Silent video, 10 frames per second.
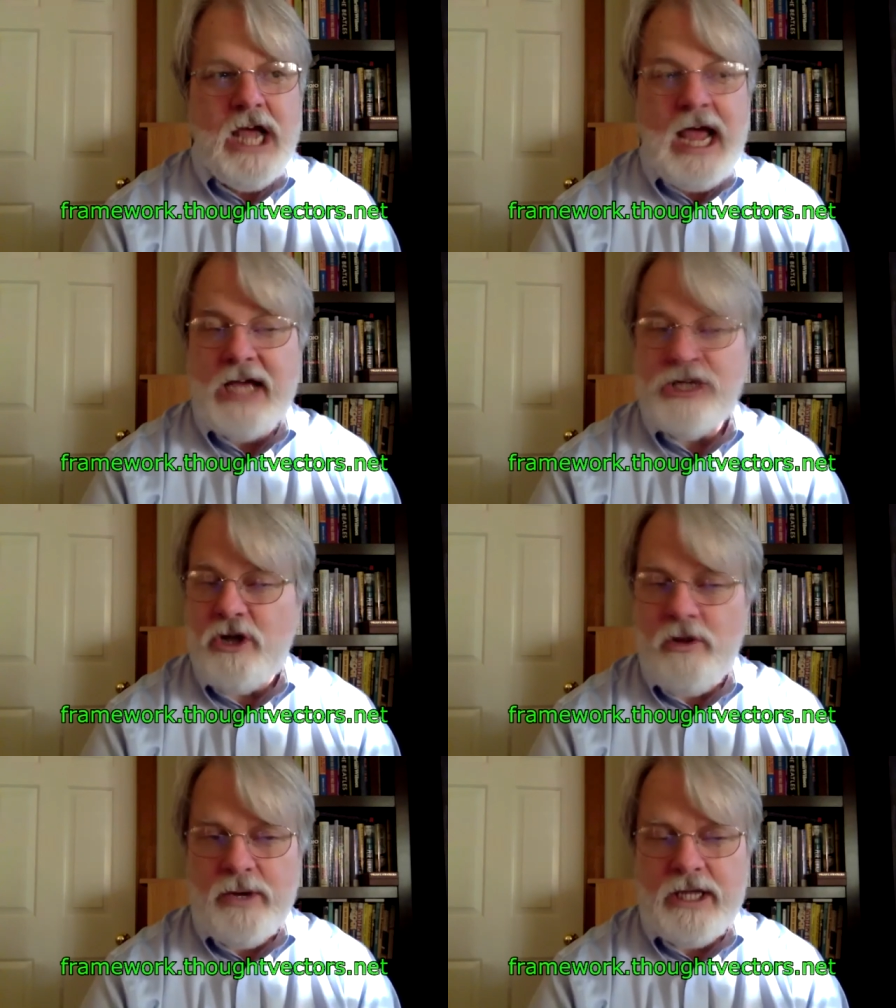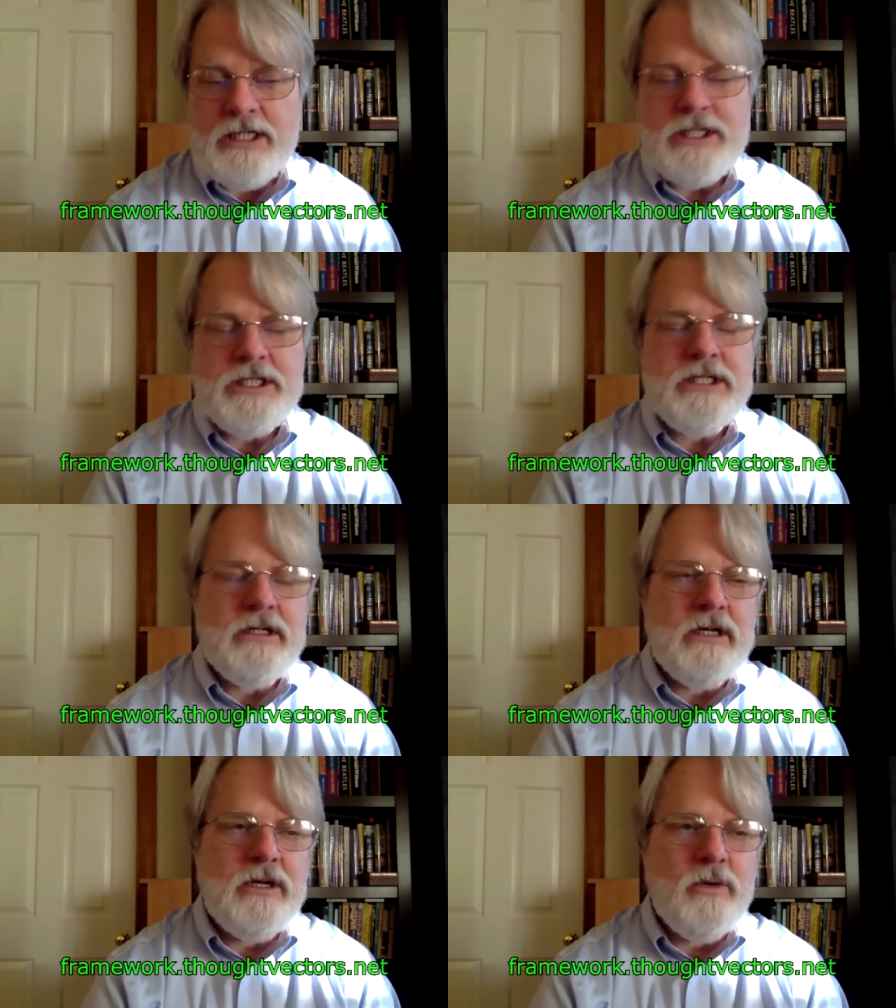as always,
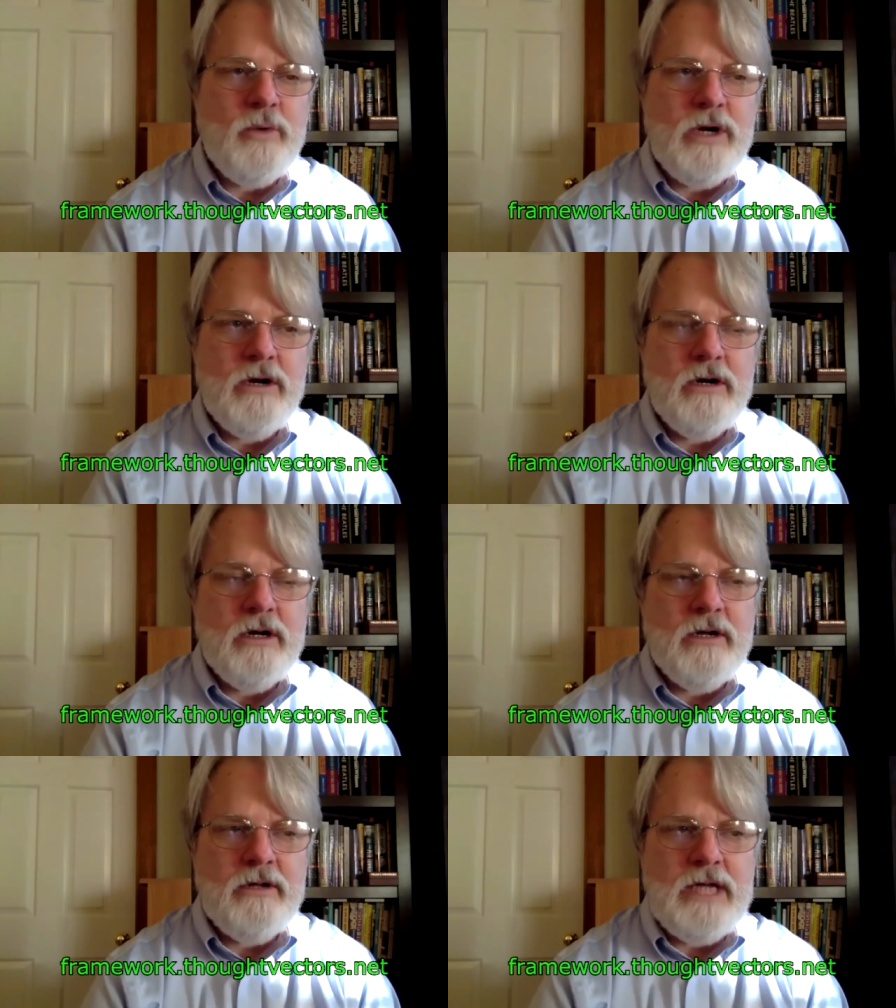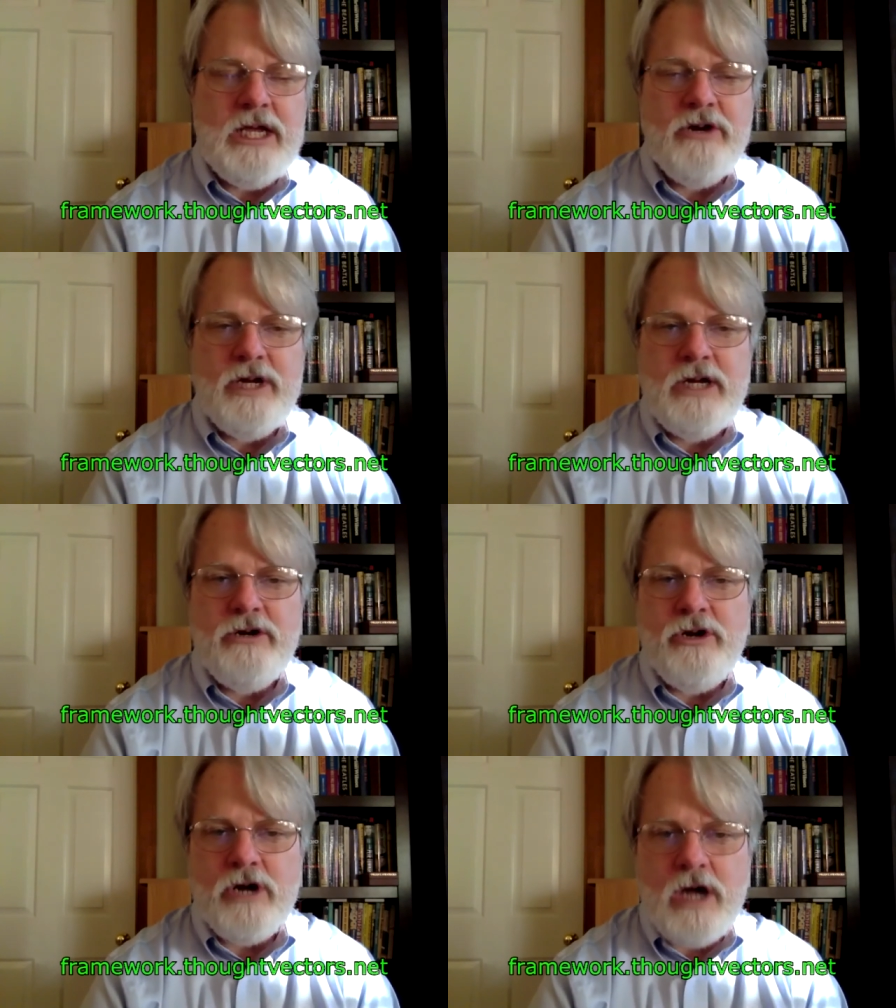we're eager to
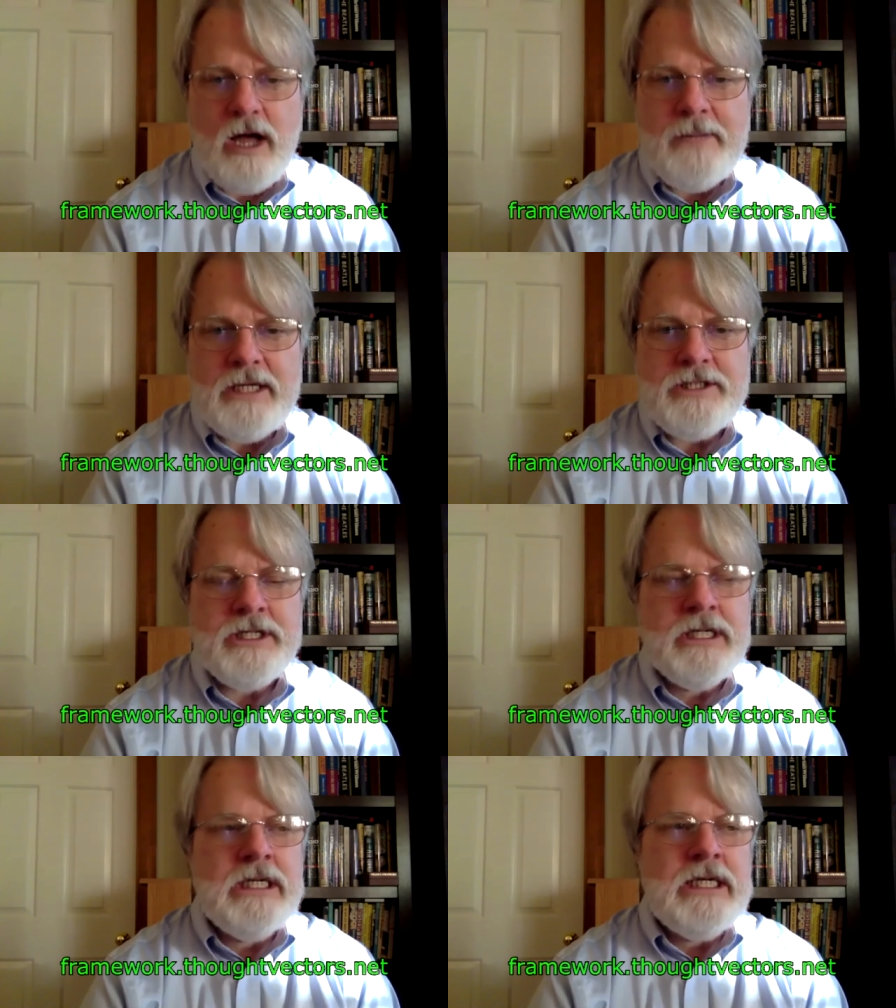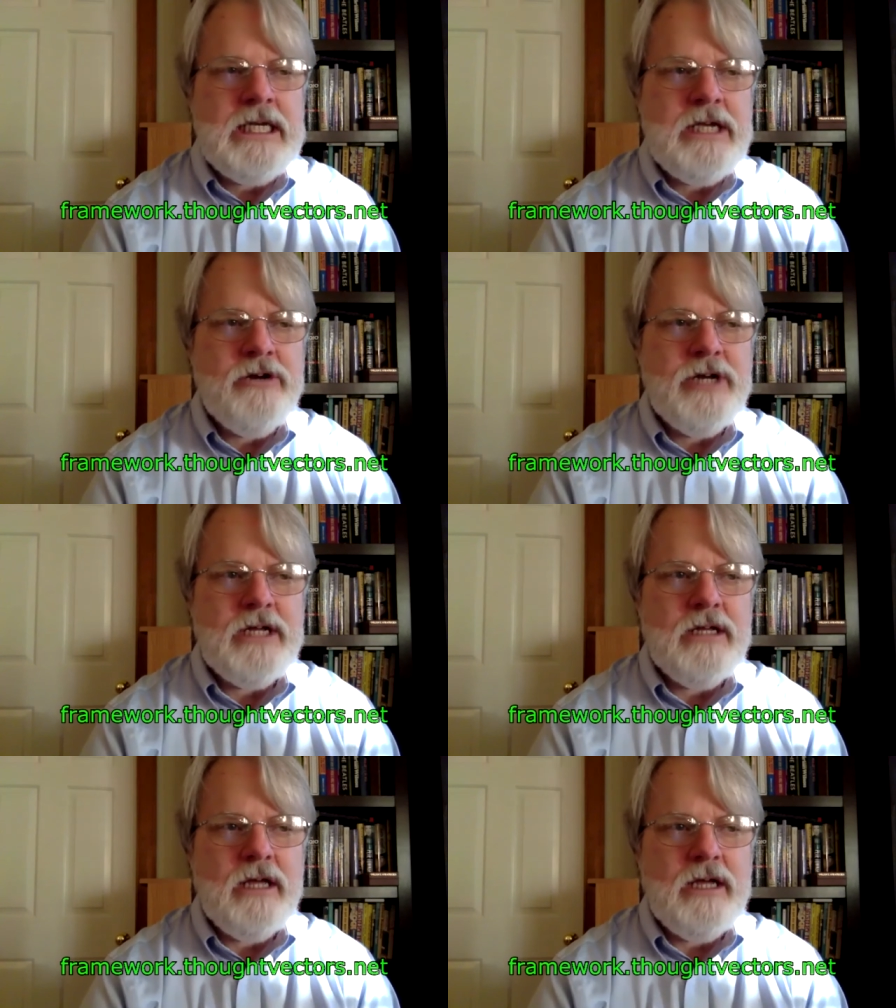hear your comments, eager to
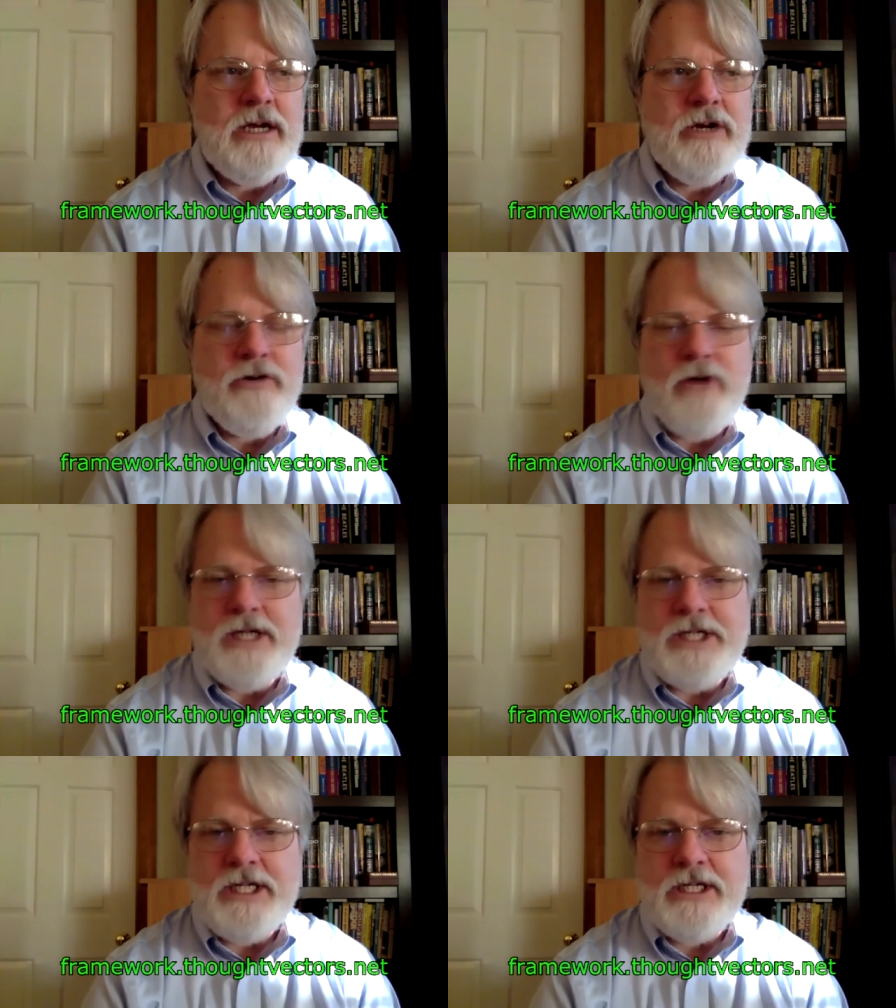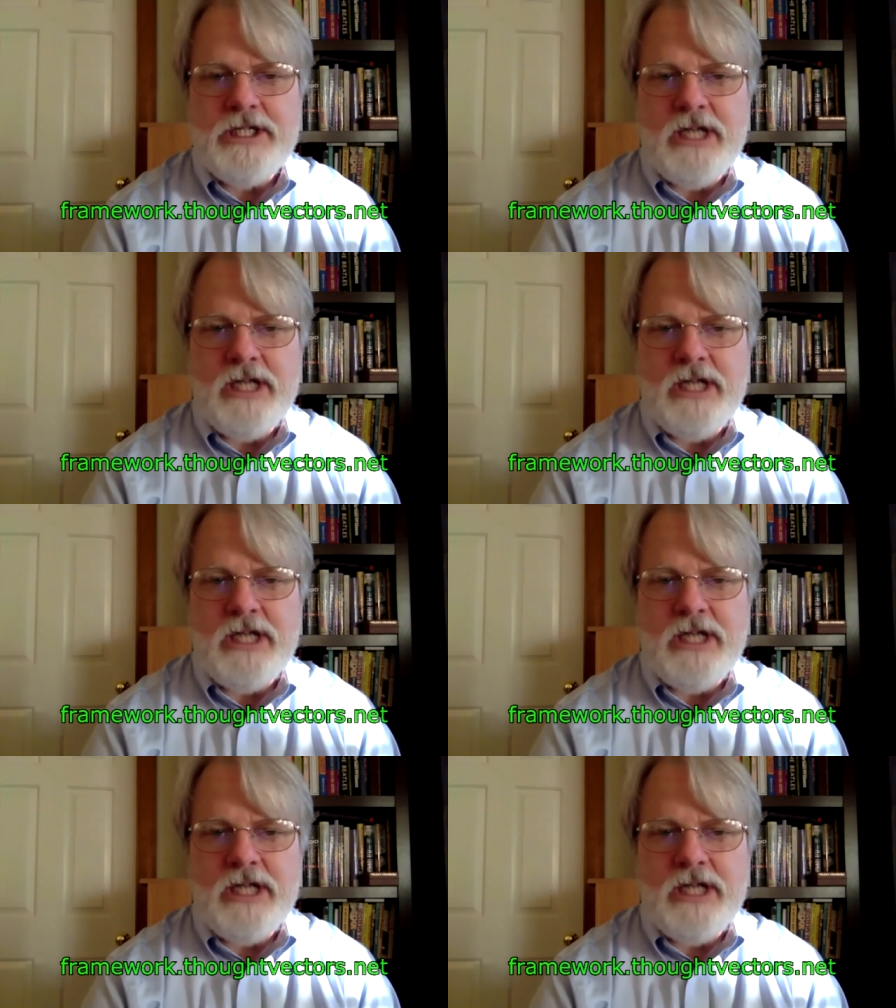hear your ideas.